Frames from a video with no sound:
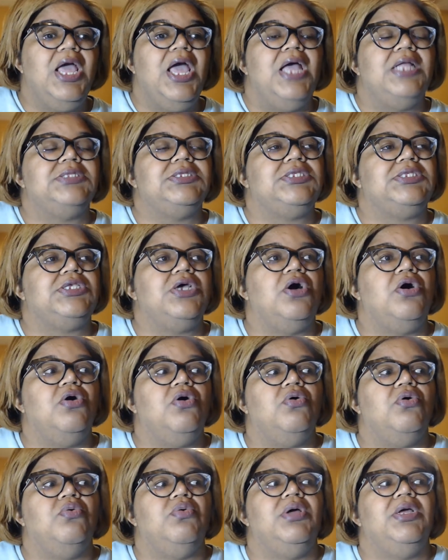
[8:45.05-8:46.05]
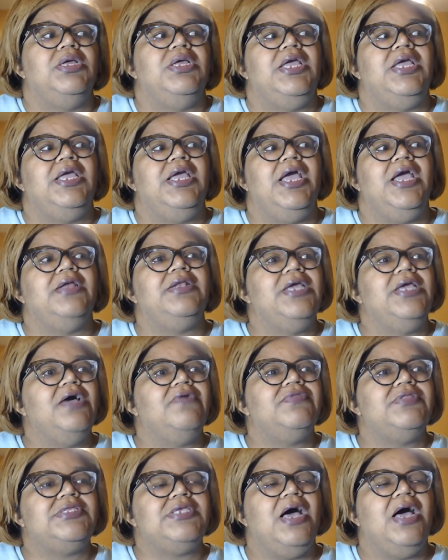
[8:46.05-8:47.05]
And so any
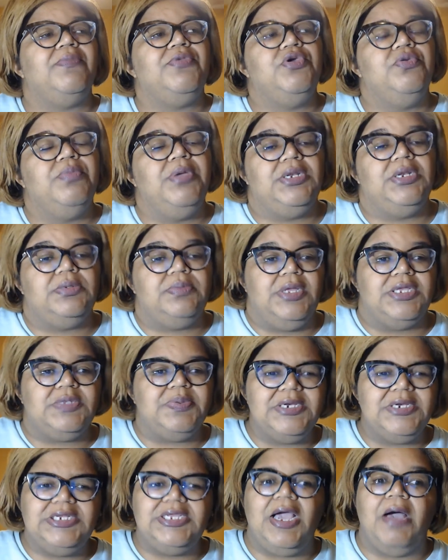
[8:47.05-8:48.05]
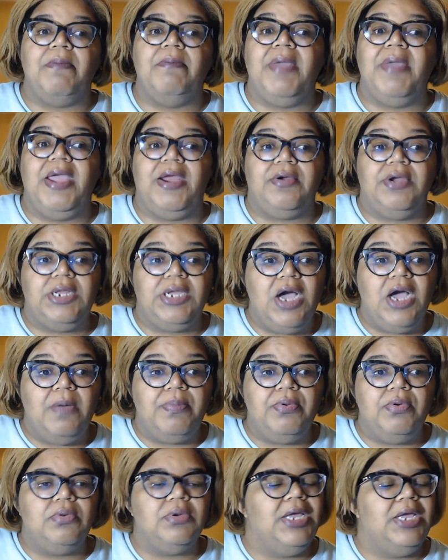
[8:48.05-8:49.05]
other time you meet, especially a married
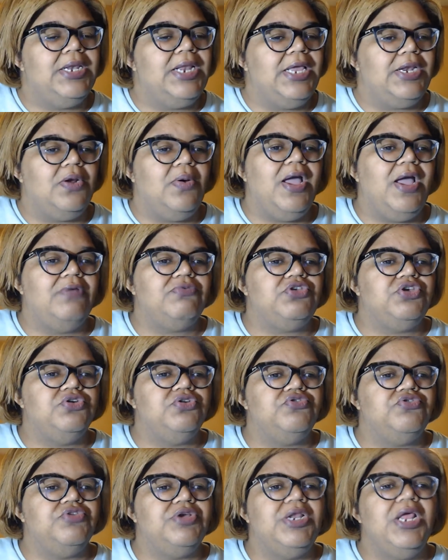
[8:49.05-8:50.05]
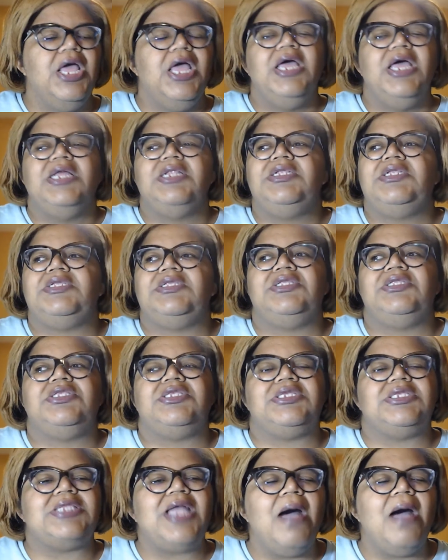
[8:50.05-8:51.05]
couple, and they don't have children,
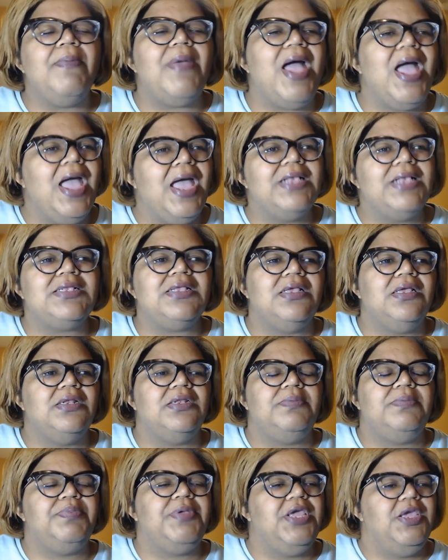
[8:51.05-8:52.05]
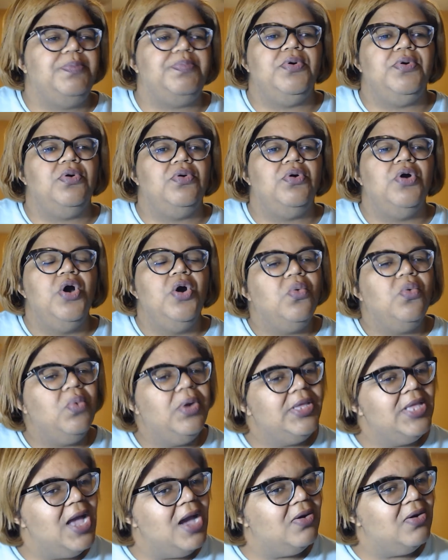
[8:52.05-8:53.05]
stop asking people,
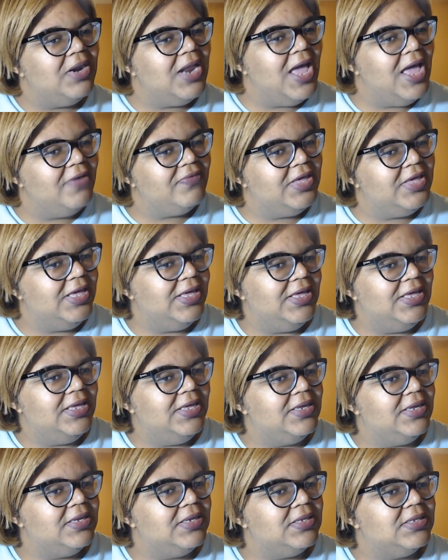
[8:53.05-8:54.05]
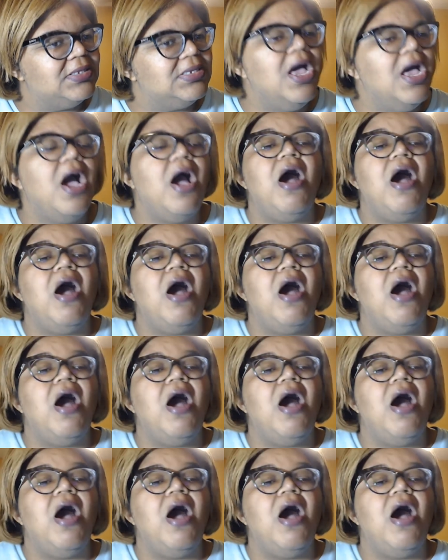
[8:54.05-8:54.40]
when y'all gonna have kids?